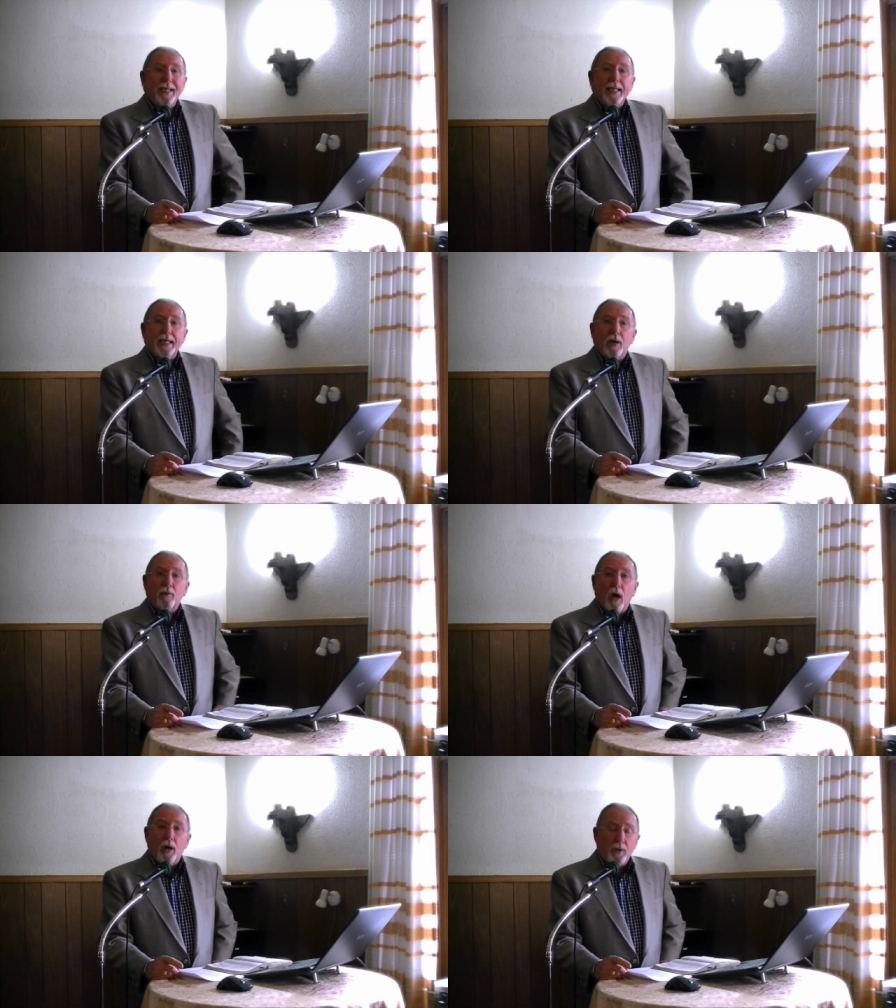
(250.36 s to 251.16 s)
meeting
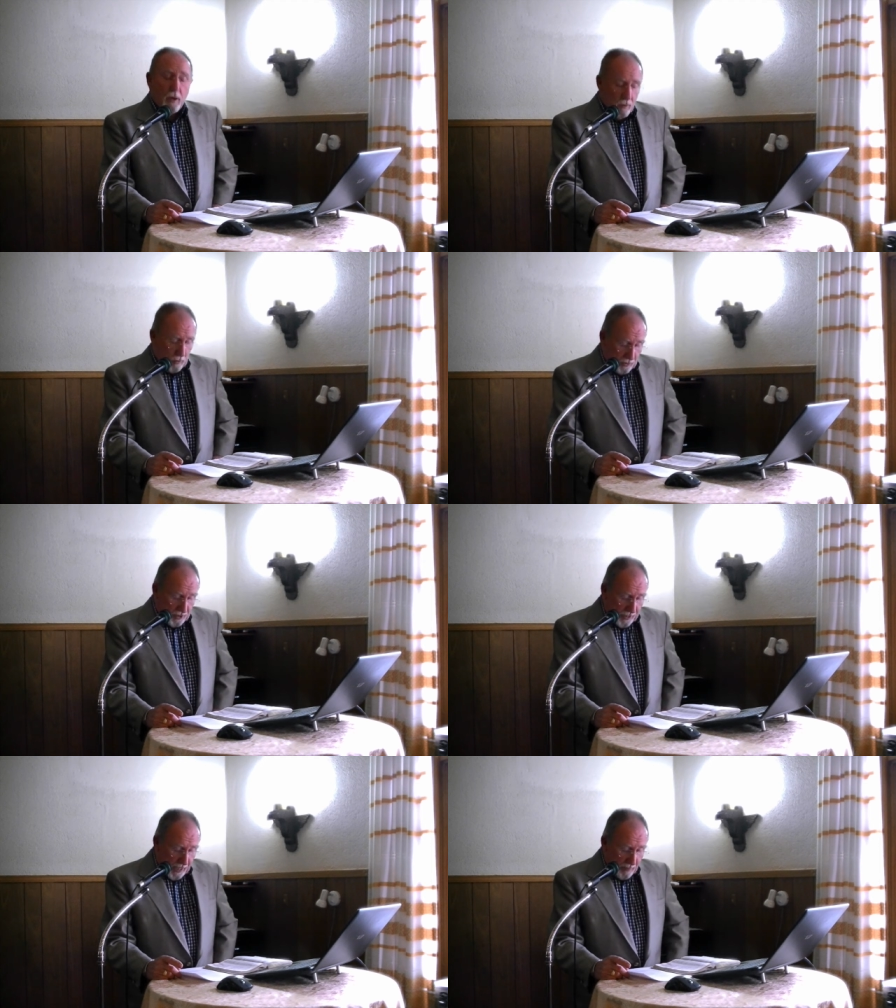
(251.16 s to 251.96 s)
around our
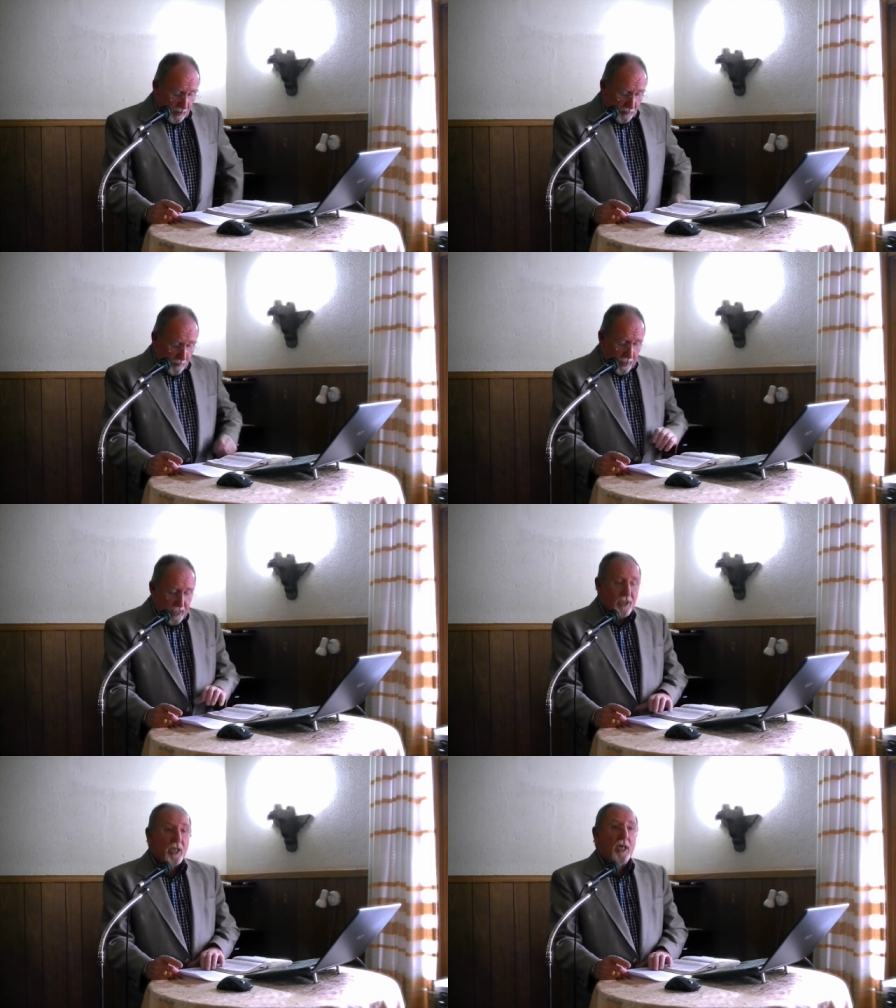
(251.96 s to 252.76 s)
Lord's table
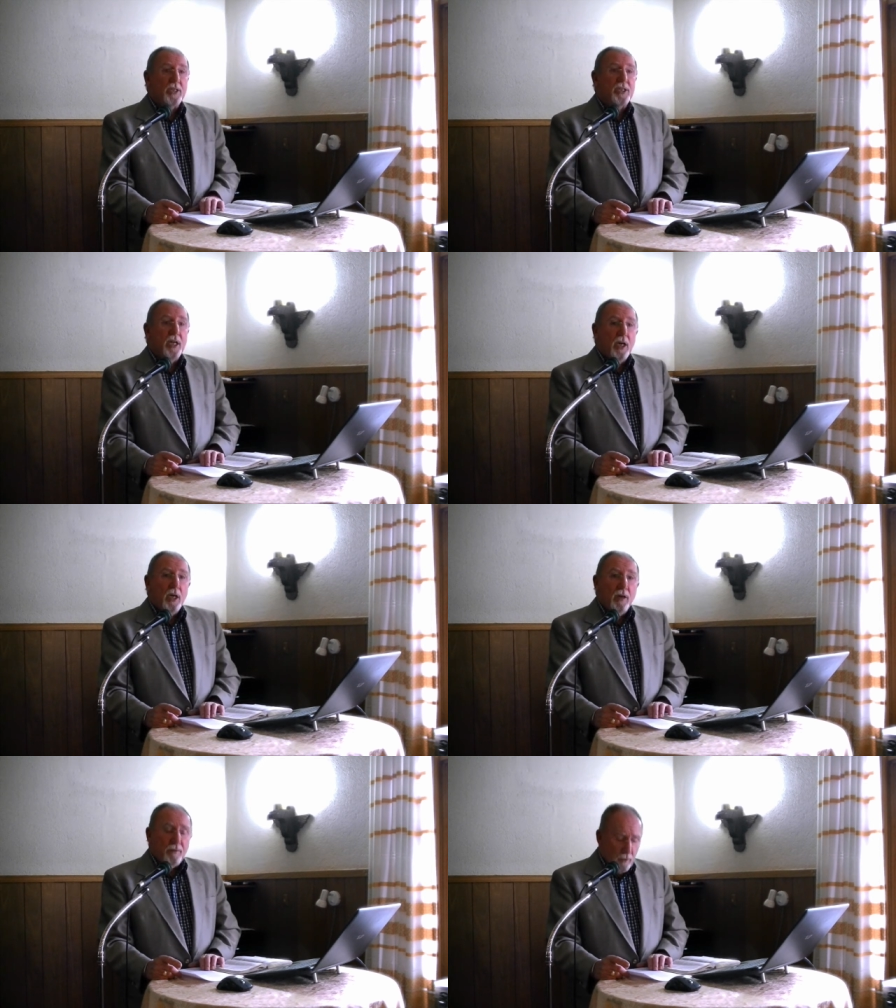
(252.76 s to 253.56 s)
prepares us
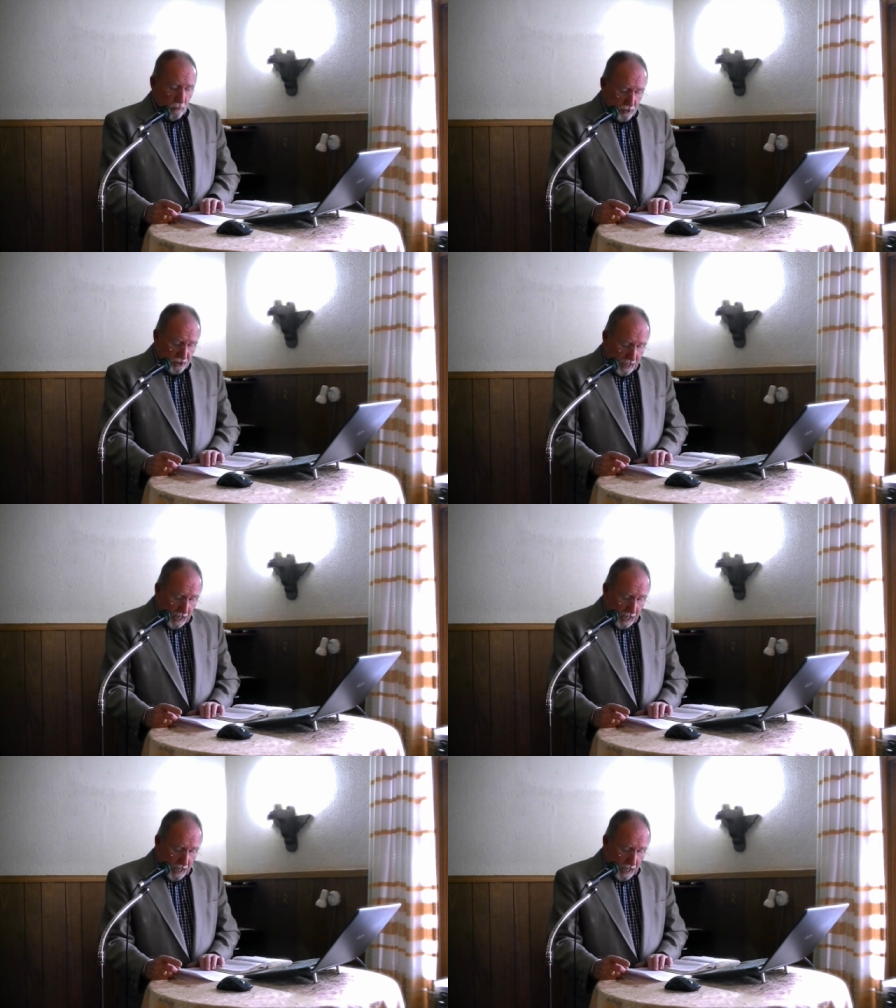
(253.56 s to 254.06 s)
for those